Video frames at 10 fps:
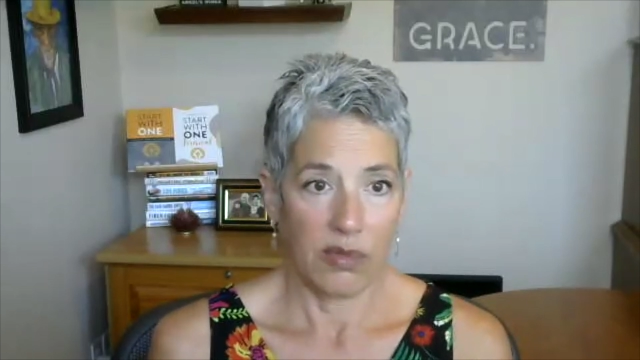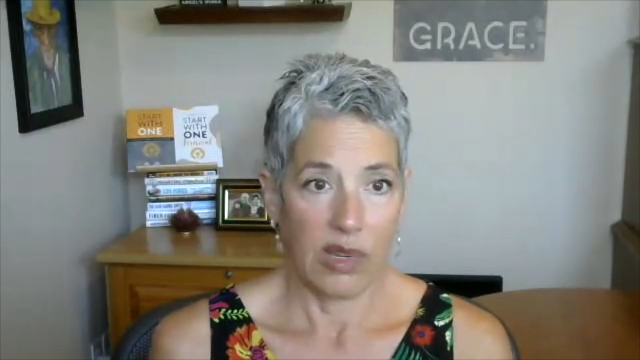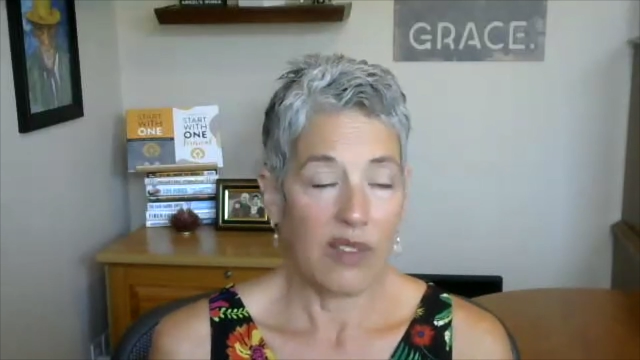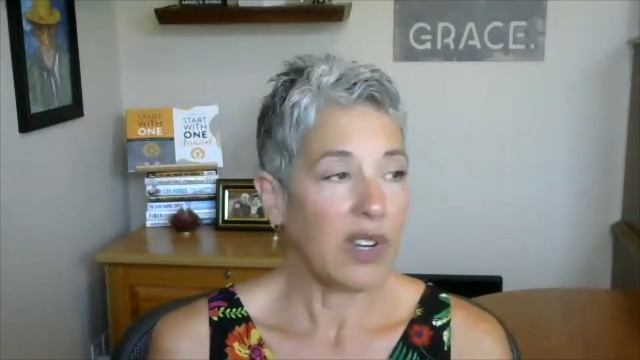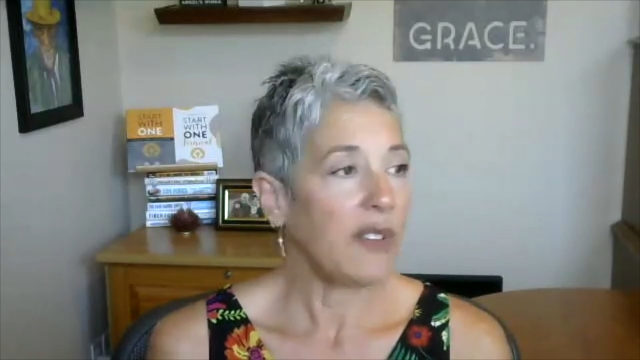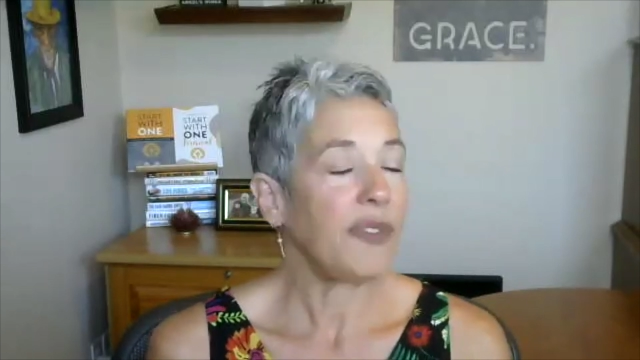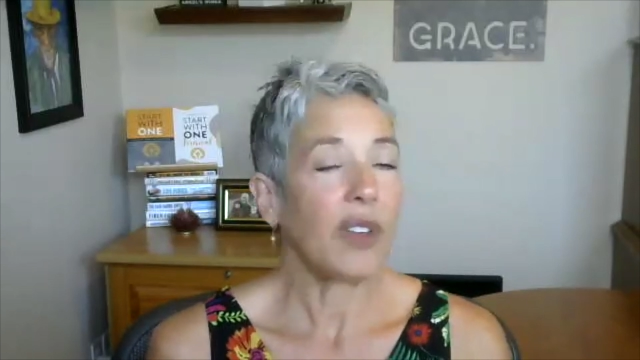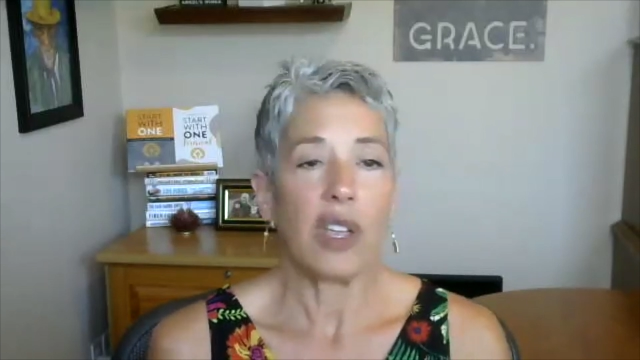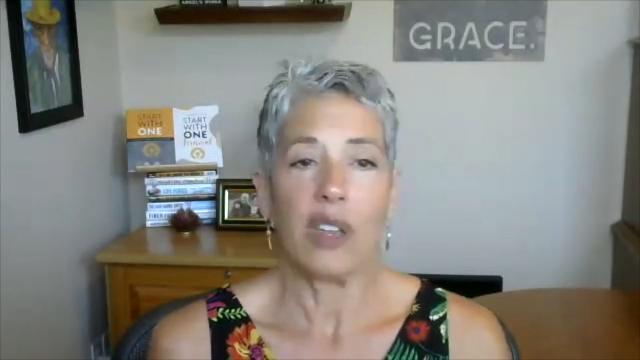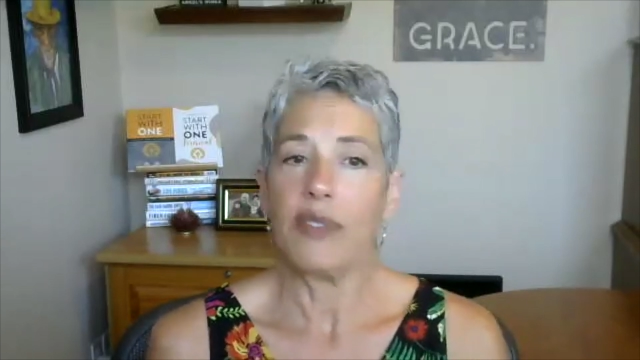Even
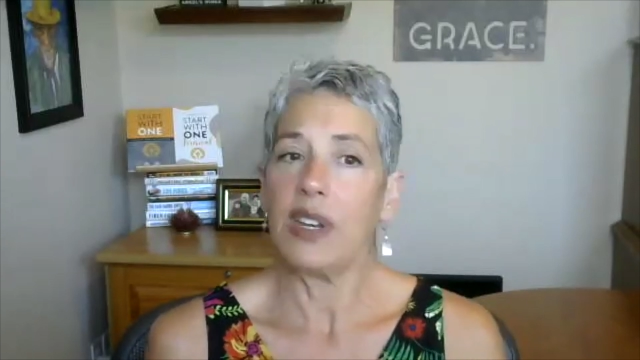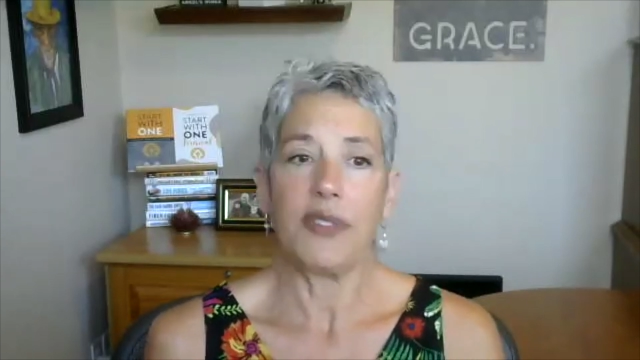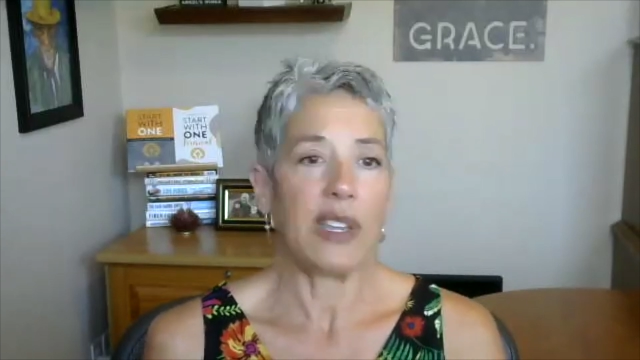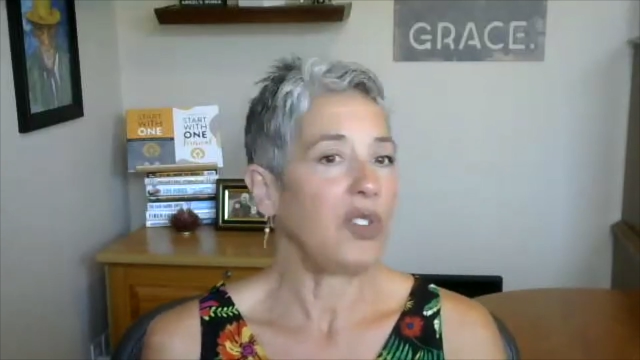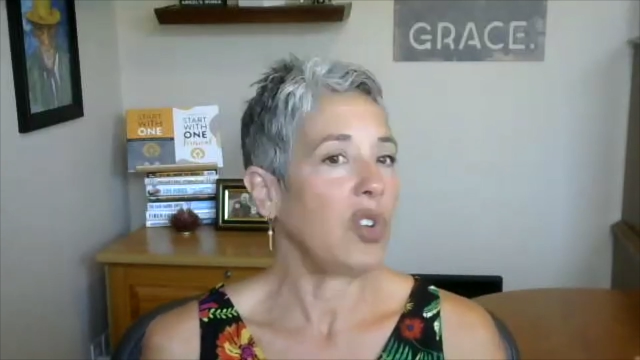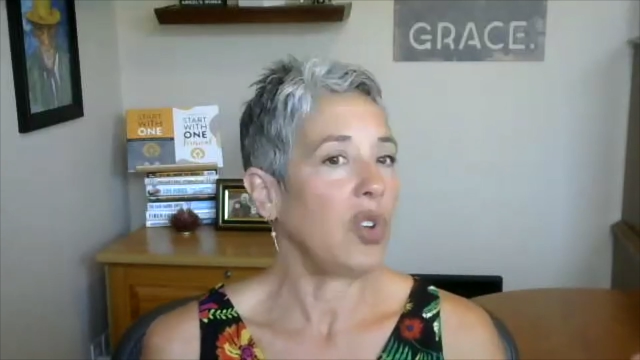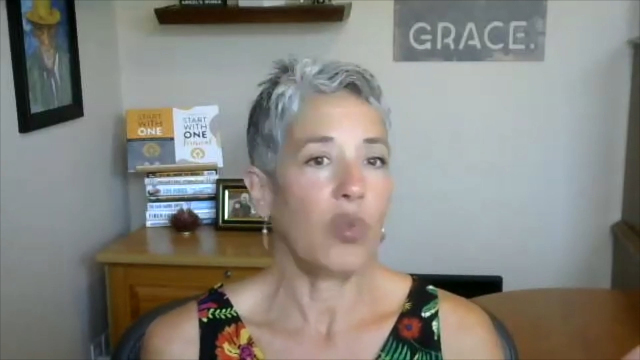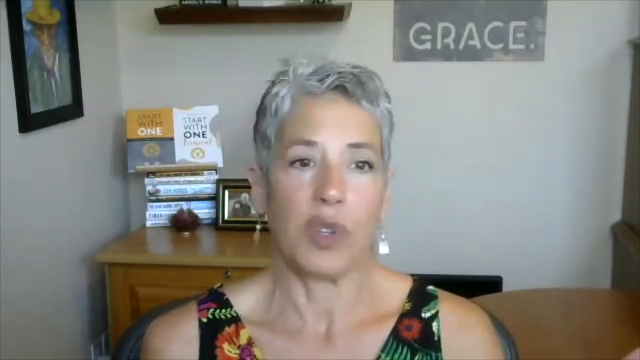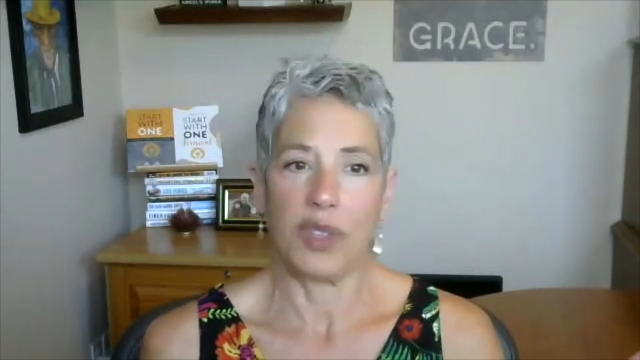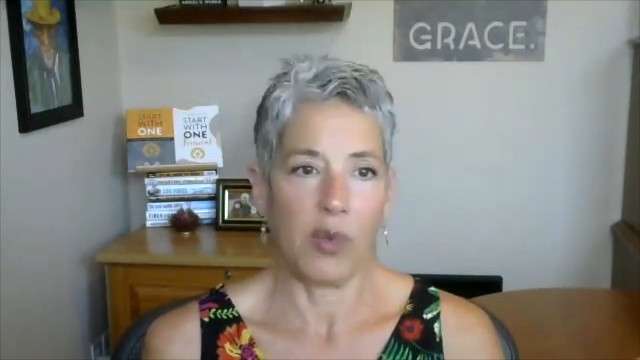if they know
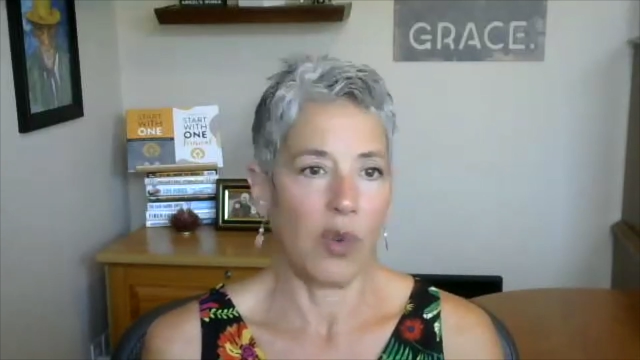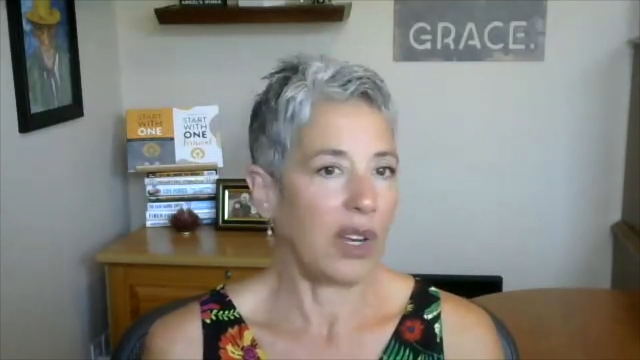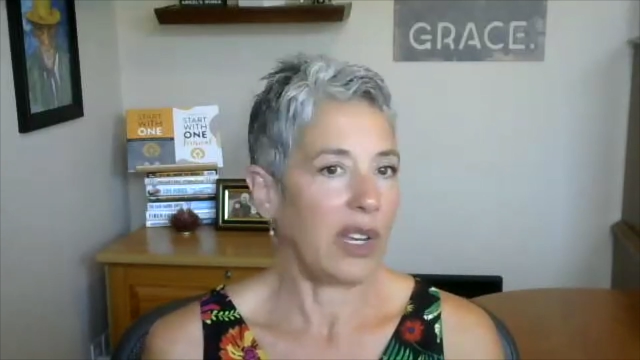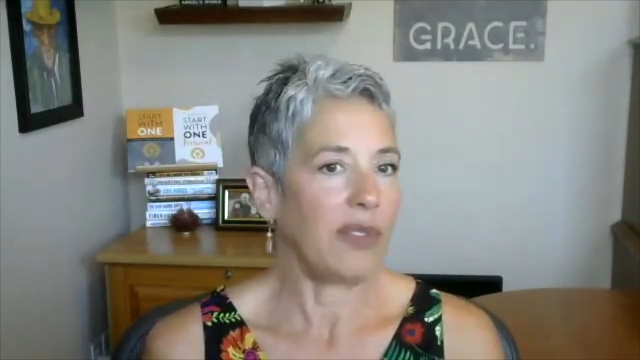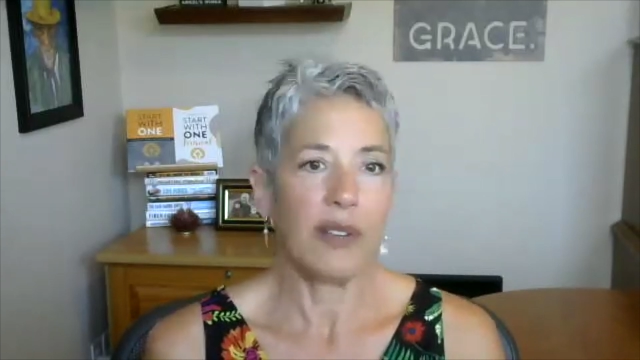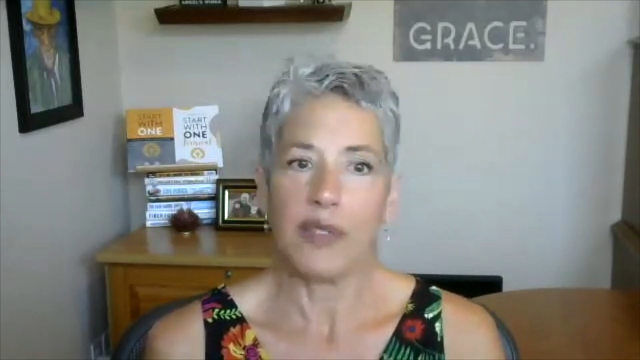what they want, even if